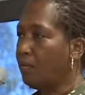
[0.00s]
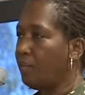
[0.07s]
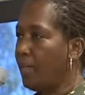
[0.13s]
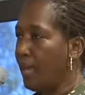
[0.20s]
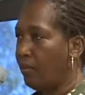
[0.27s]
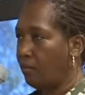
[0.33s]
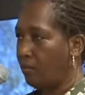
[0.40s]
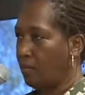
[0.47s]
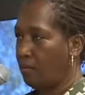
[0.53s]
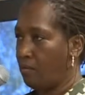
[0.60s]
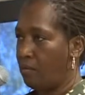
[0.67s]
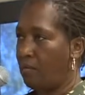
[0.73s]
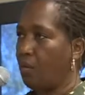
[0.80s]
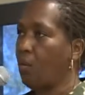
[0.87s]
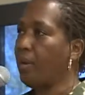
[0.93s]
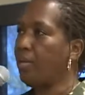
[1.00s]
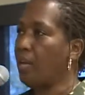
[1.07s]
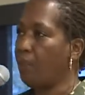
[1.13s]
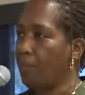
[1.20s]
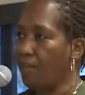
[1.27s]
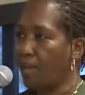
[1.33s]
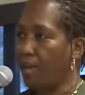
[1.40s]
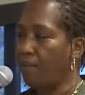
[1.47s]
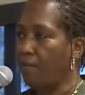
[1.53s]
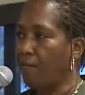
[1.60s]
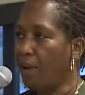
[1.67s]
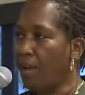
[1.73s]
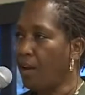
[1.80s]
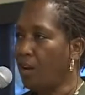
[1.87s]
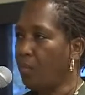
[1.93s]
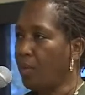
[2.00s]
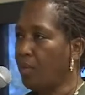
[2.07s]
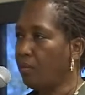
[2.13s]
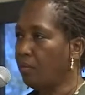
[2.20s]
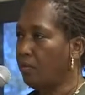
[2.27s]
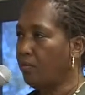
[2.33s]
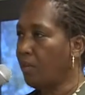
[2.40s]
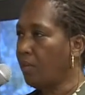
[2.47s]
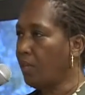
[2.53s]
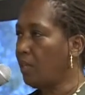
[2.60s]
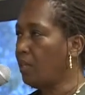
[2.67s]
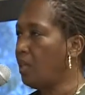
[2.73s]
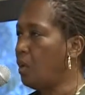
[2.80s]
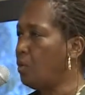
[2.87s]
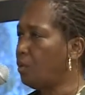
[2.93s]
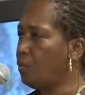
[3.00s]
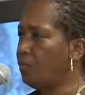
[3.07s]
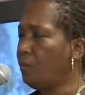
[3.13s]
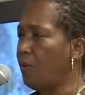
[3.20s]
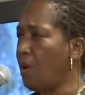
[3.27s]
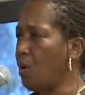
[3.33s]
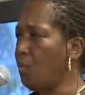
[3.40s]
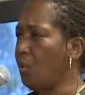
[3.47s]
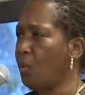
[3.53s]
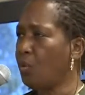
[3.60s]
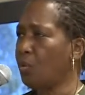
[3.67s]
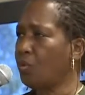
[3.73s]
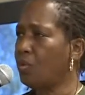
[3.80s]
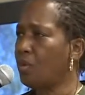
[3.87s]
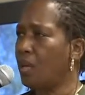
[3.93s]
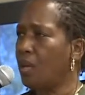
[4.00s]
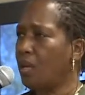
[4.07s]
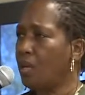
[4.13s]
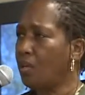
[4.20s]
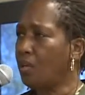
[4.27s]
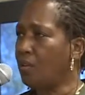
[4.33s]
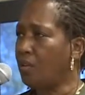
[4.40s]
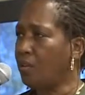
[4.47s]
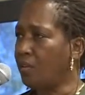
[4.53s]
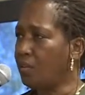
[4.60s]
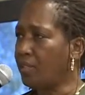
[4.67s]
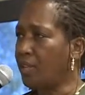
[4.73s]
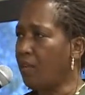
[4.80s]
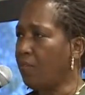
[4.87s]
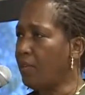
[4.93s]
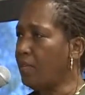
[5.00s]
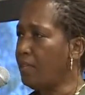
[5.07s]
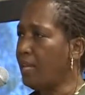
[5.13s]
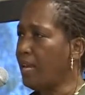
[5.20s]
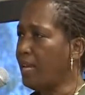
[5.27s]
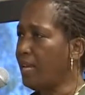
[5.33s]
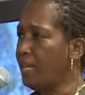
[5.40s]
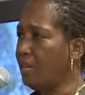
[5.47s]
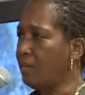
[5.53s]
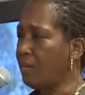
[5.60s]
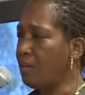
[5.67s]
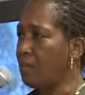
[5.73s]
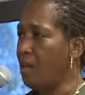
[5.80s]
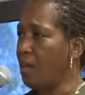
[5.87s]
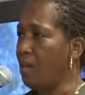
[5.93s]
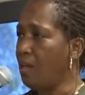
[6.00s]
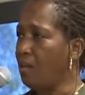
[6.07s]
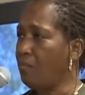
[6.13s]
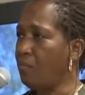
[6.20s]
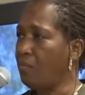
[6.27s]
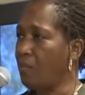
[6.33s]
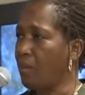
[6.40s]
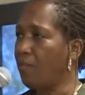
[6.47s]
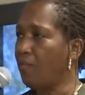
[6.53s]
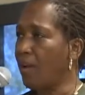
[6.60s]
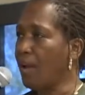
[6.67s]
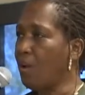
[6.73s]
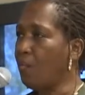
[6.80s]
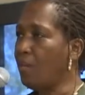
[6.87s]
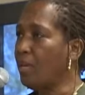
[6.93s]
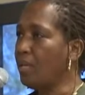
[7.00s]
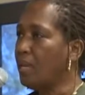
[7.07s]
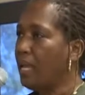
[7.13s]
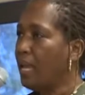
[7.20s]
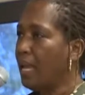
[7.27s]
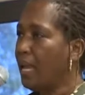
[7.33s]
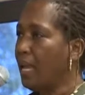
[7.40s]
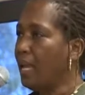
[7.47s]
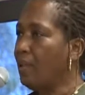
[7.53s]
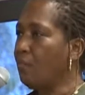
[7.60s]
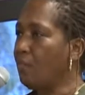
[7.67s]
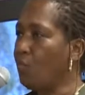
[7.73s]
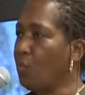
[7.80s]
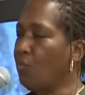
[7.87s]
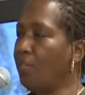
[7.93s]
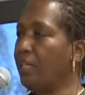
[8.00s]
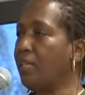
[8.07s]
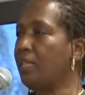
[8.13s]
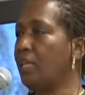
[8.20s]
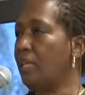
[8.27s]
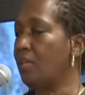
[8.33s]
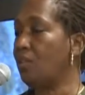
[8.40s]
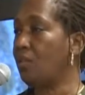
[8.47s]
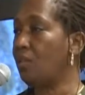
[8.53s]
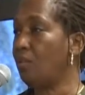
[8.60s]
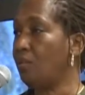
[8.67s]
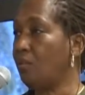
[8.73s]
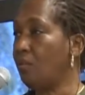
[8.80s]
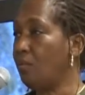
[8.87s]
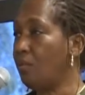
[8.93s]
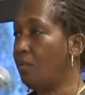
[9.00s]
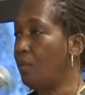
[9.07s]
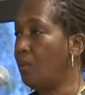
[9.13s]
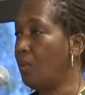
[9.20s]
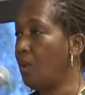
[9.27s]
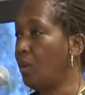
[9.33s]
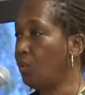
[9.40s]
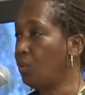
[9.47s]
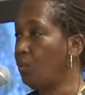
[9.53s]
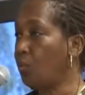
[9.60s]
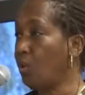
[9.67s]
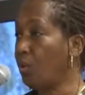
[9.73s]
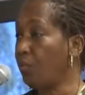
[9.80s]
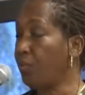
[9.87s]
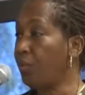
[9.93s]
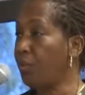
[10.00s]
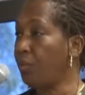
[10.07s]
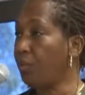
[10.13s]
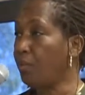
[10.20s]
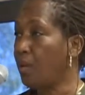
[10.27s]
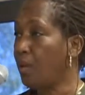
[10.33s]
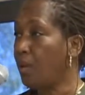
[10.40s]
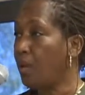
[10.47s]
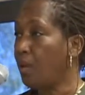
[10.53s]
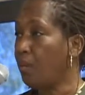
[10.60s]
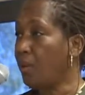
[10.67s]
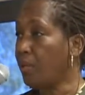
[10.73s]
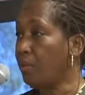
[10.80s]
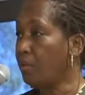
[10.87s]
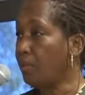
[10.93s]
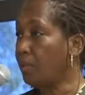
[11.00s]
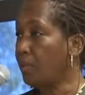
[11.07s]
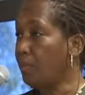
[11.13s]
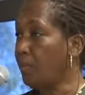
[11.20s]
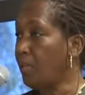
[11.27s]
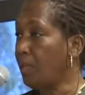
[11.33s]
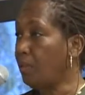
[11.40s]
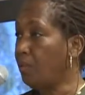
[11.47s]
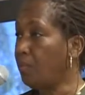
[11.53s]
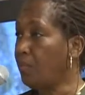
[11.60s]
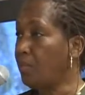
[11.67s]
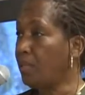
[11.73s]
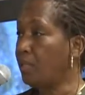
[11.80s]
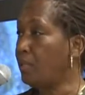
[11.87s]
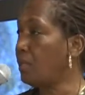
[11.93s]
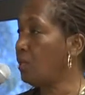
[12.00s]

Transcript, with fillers: that growing up in that environment, very close, farmers, you know, self-contained um, environment, and moving into the larger worldview, but certainly being put in a